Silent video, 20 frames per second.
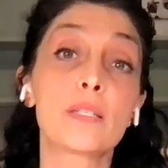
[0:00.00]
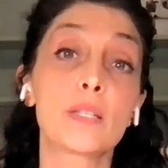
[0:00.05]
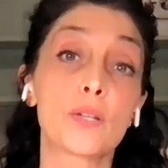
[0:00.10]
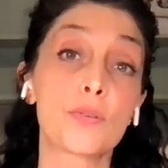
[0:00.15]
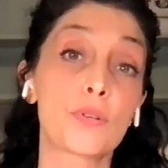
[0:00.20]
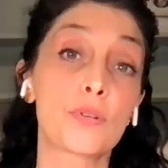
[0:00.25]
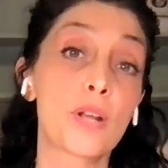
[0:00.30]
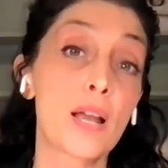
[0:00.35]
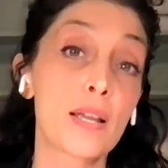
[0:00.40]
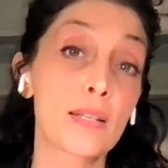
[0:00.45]

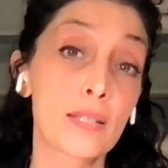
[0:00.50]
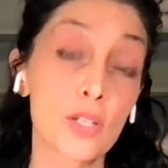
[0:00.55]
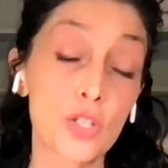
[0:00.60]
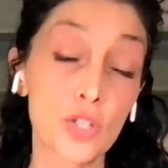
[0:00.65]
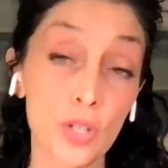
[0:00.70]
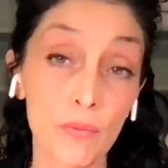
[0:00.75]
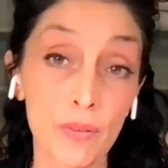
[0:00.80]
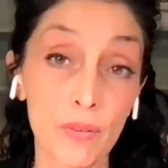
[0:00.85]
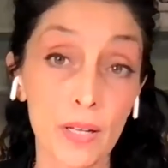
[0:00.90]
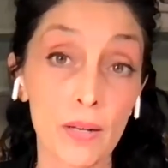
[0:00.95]

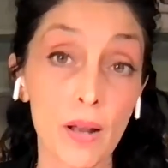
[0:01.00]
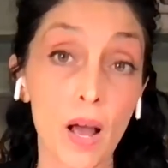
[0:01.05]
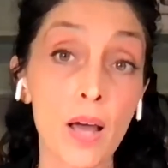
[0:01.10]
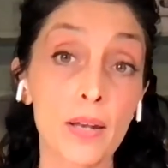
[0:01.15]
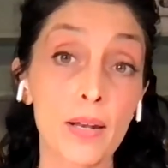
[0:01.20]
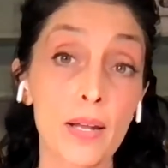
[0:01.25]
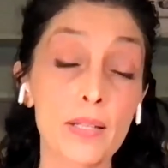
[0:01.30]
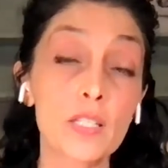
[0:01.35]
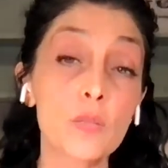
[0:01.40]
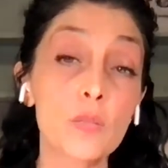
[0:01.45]
securitization of
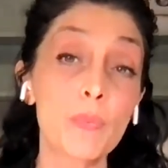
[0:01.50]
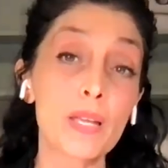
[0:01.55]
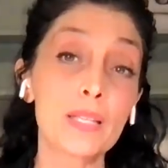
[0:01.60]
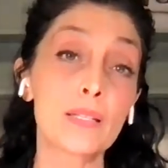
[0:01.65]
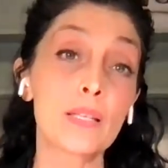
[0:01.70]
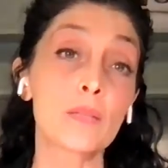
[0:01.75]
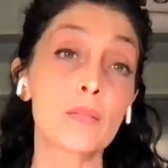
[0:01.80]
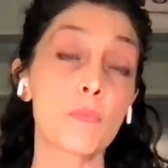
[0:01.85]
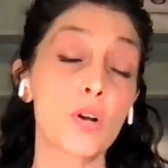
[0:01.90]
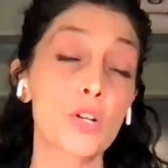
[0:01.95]
online
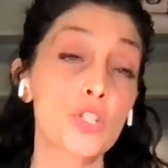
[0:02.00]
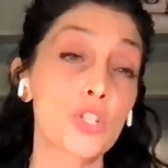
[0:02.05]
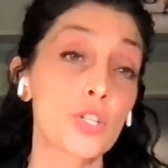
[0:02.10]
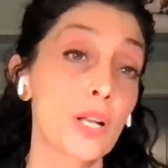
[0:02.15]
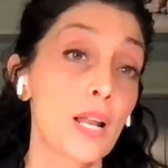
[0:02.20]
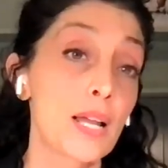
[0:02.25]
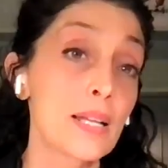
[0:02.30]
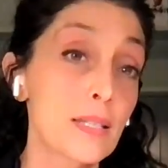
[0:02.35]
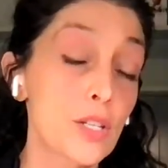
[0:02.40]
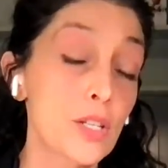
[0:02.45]
spaces,
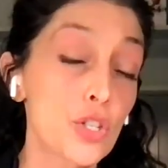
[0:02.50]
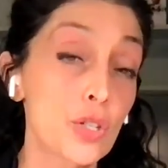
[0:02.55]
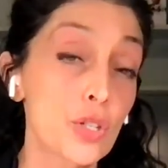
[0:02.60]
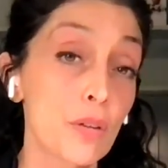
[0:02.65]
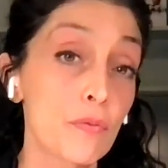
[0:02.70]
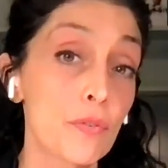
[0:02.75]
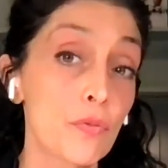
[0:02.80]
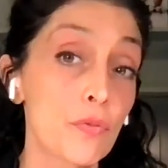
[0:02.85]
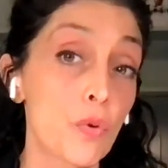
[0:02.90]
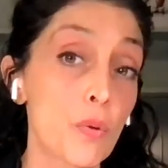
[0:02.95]
marginalization
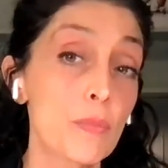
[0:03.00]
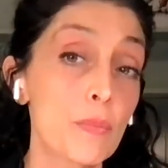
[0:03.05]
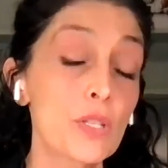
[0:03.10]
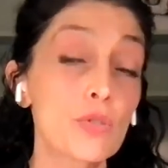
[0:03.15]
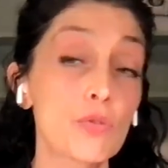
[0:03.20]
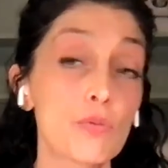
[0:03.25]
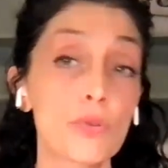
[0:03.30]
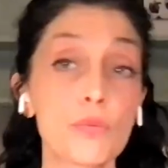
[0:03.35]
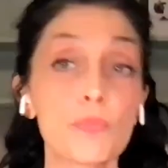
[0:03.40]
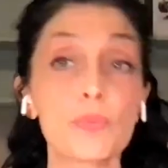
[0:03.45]
of
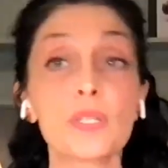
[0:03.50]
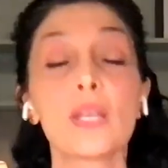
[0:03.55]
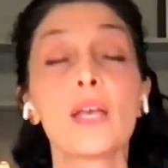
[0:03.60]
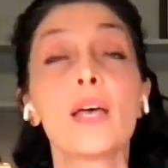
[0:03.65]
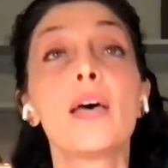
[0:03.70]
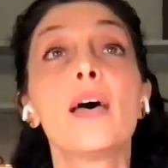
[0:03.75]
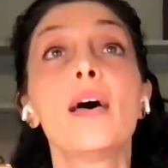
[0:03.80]
reformist groups.